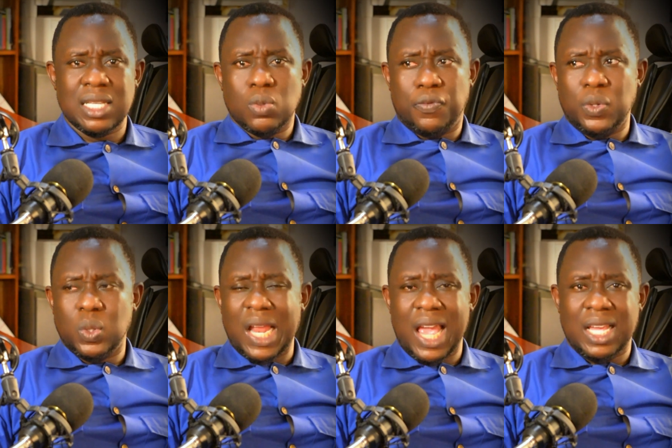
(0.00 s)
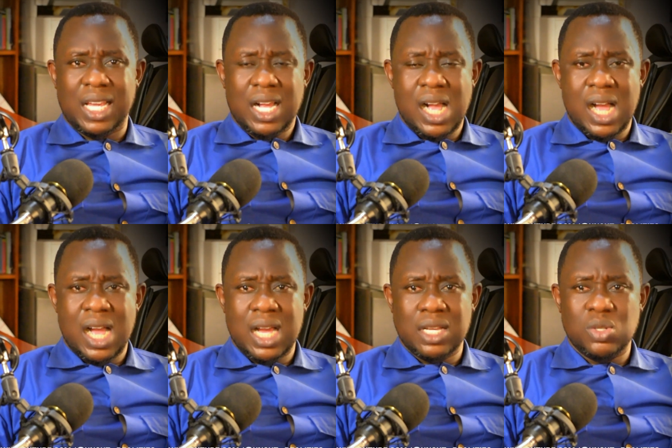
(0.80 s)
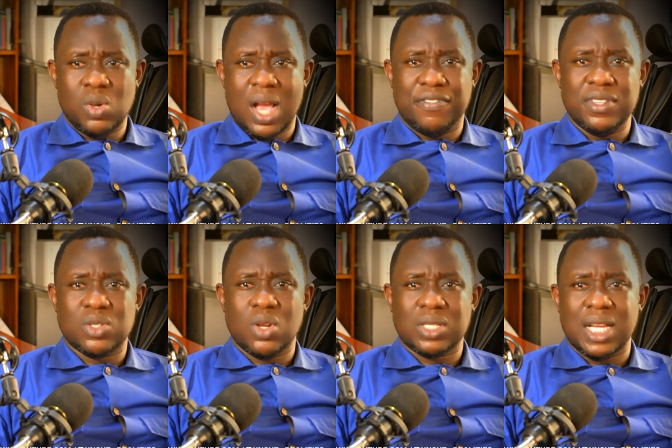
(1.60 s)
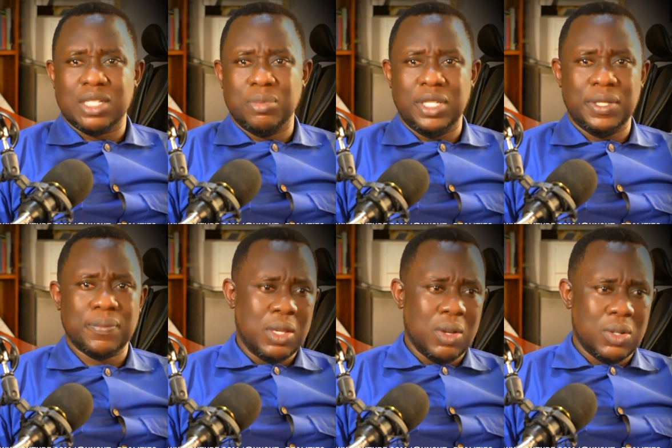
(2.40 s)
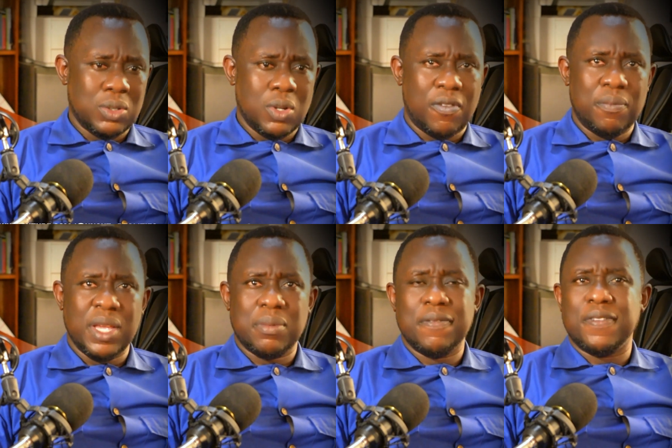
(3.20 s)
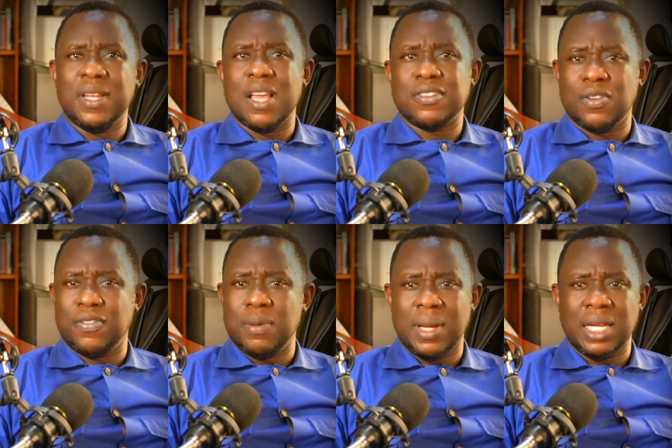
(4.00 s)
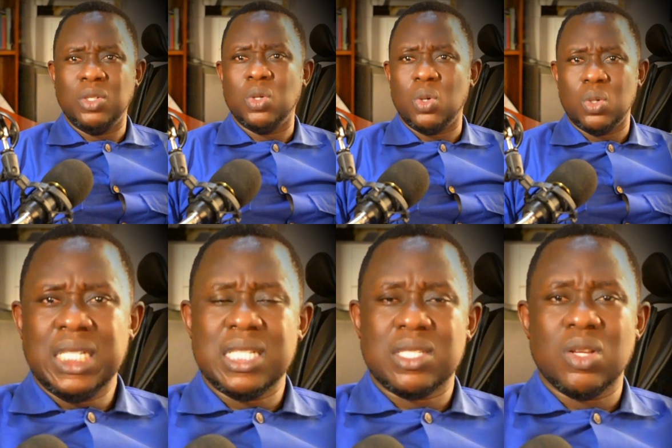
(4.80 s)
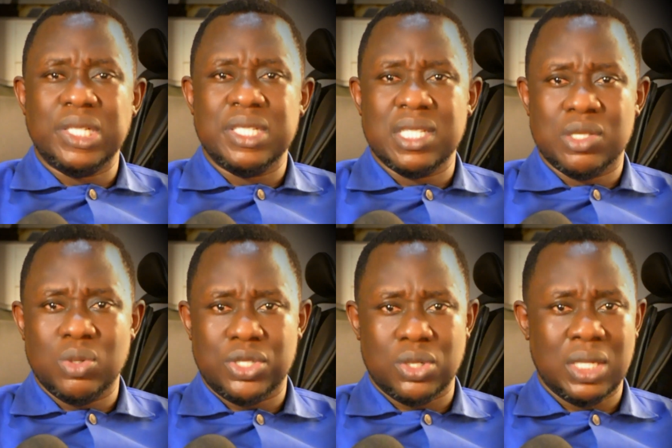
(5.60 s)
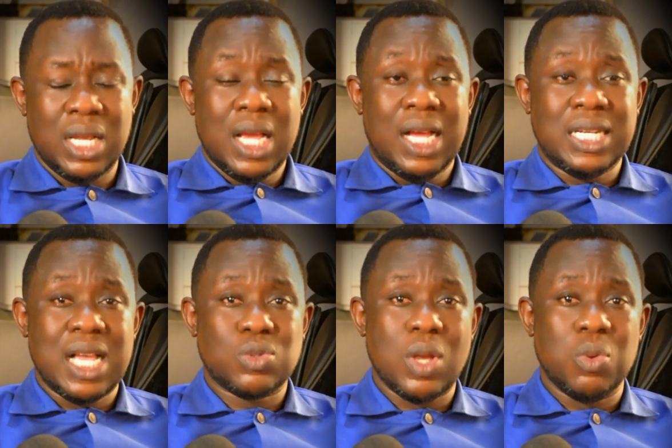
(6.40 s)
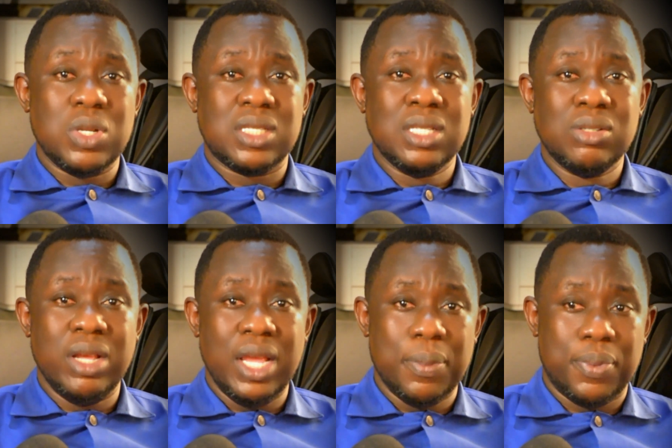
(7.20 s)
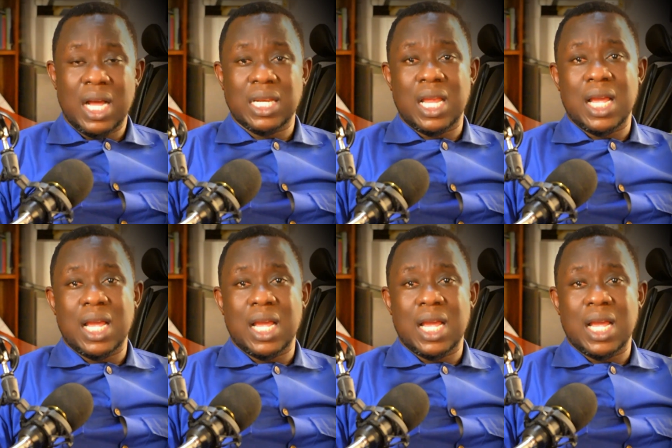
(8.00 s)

to feel like you have insulted me, you've make me feel less of a man. No, this is not the situation, and that's why we see rape and